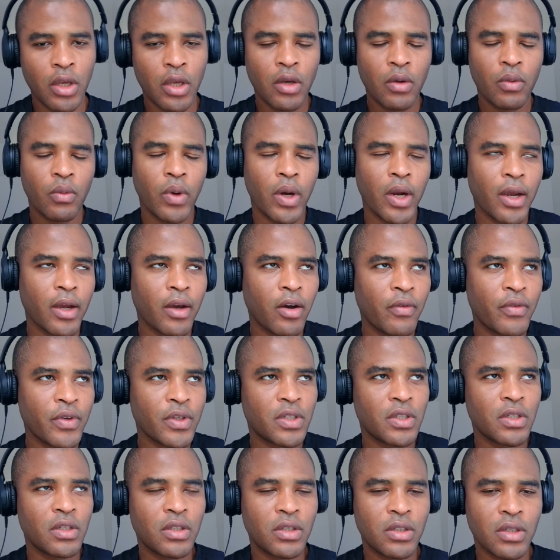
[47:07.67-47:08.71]
where
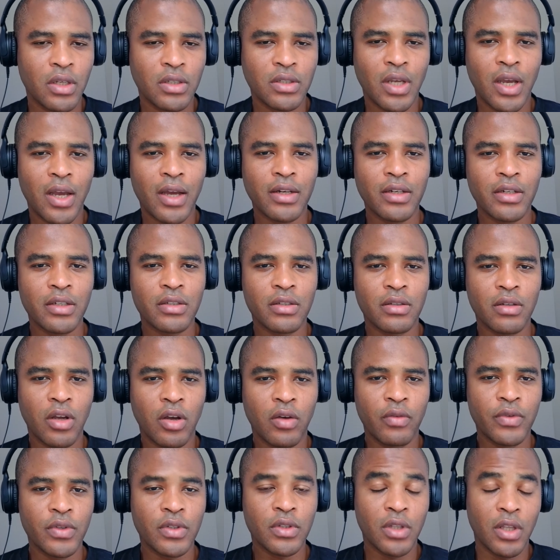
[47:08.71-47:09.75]
obviously design is
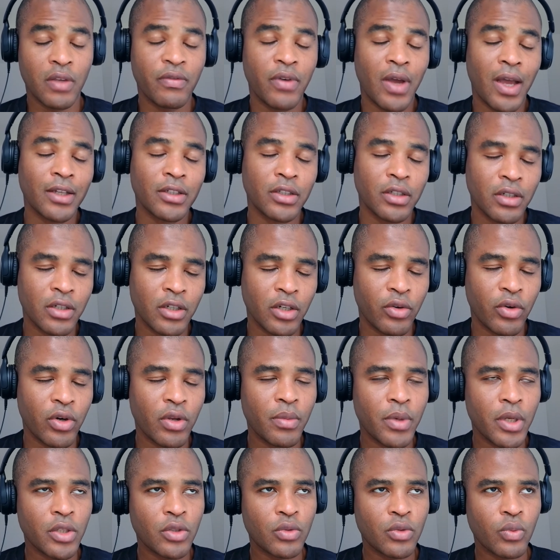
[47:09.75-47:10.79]
obviously they've had an
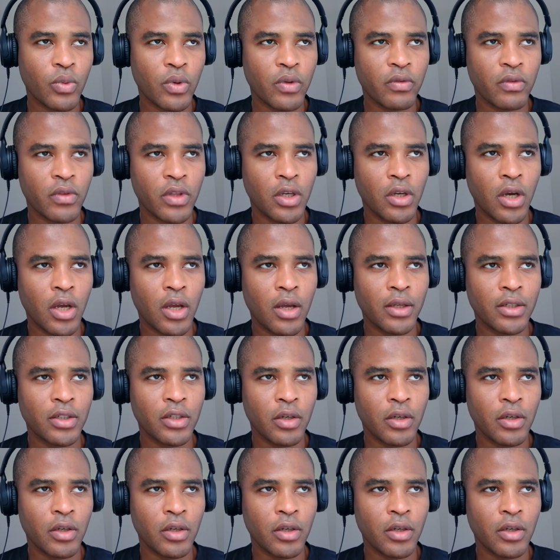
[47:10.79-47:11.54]
agreement with Ligue 1,